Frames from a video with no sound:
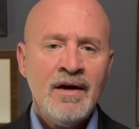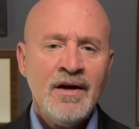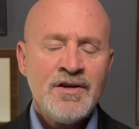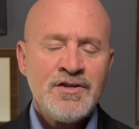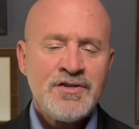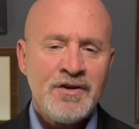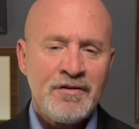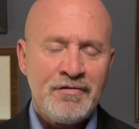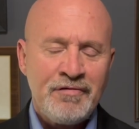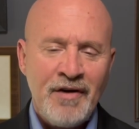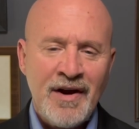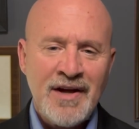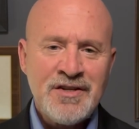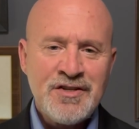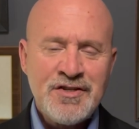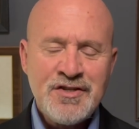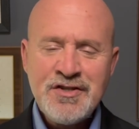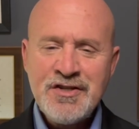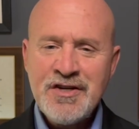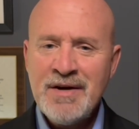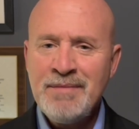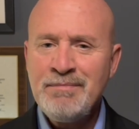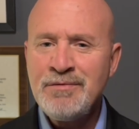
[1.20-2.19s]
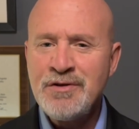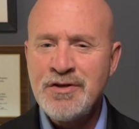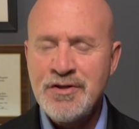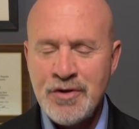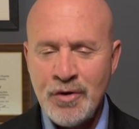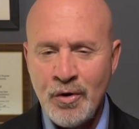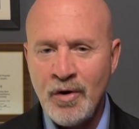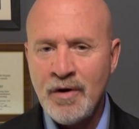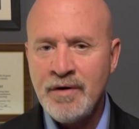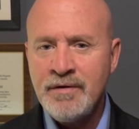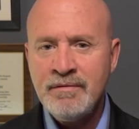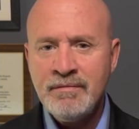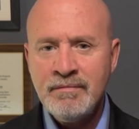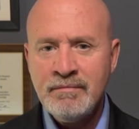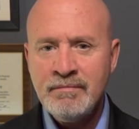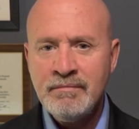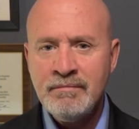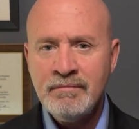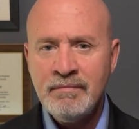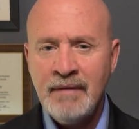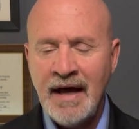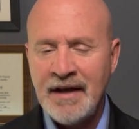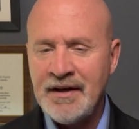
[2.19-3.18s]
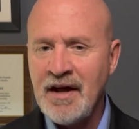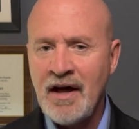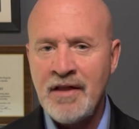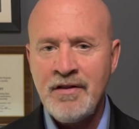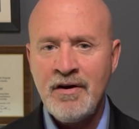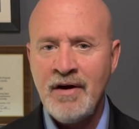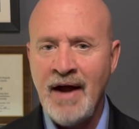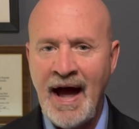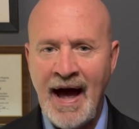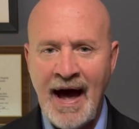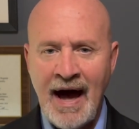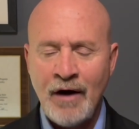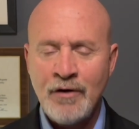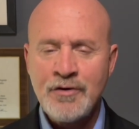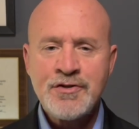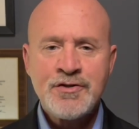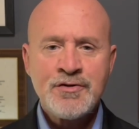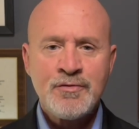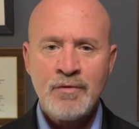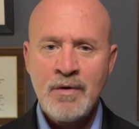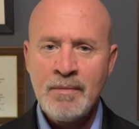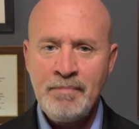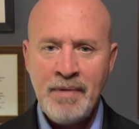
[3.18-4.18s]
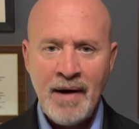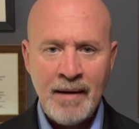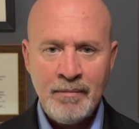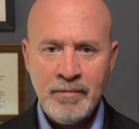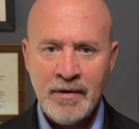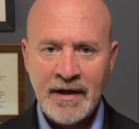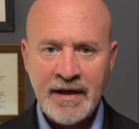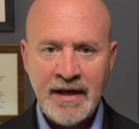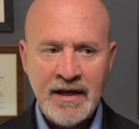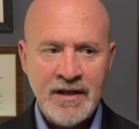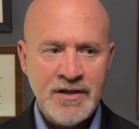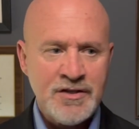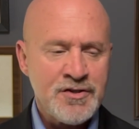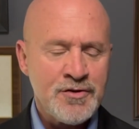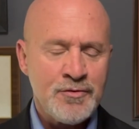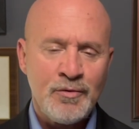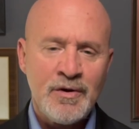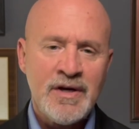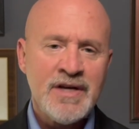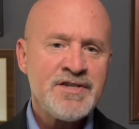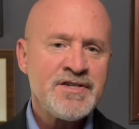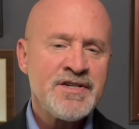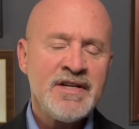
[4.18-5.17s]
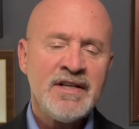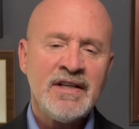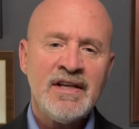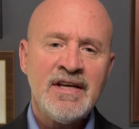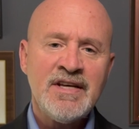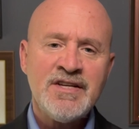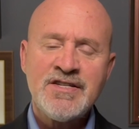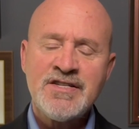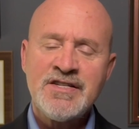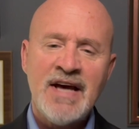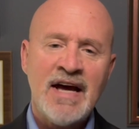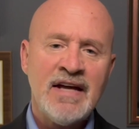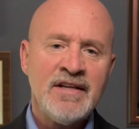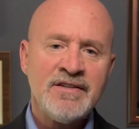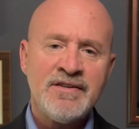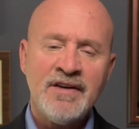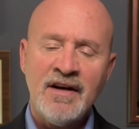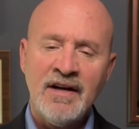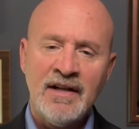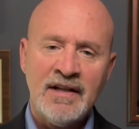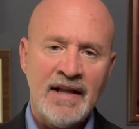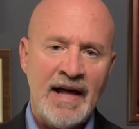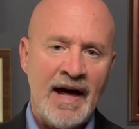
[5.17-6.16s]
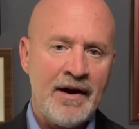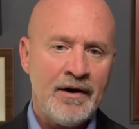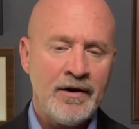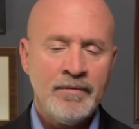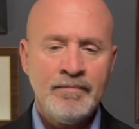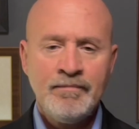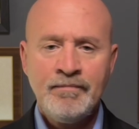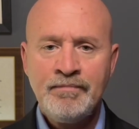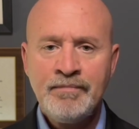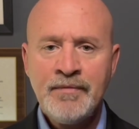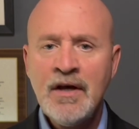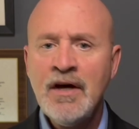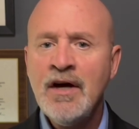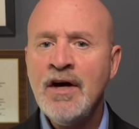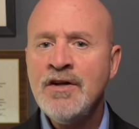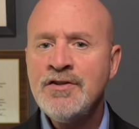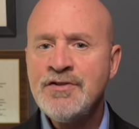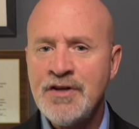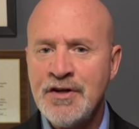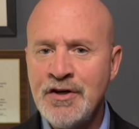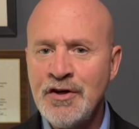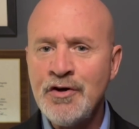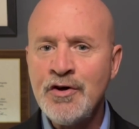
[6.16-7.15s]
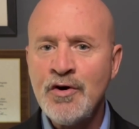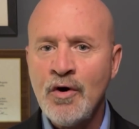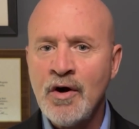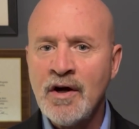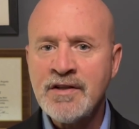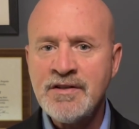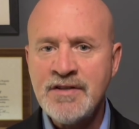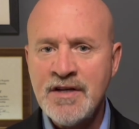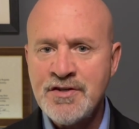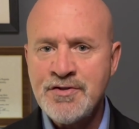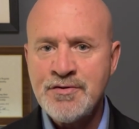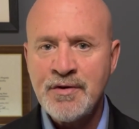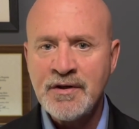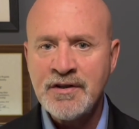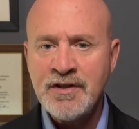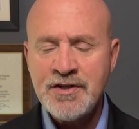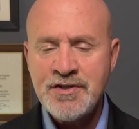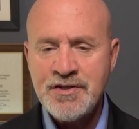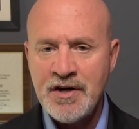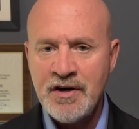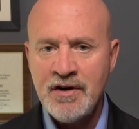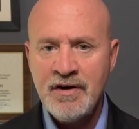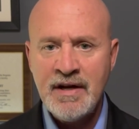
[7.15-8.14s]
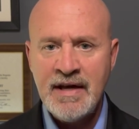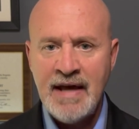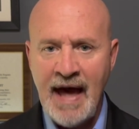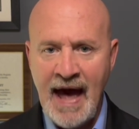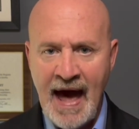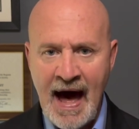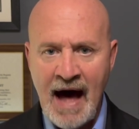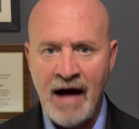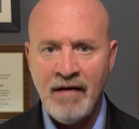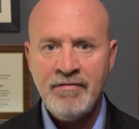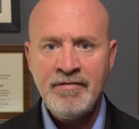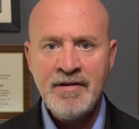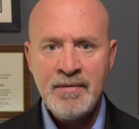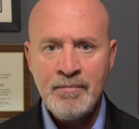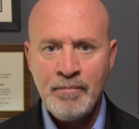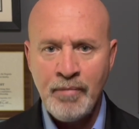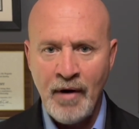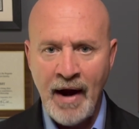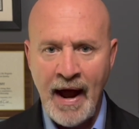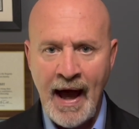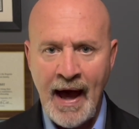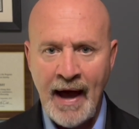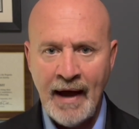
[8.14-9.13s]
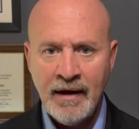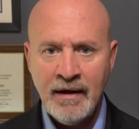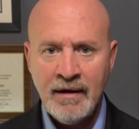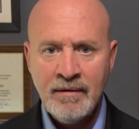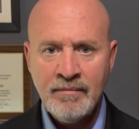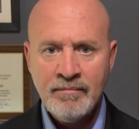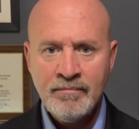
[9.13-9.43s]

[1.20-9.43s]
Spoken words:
So friends, Jim Jordan and other House Republicans recently sent a letter to New York District Attorney Alvin Bragg,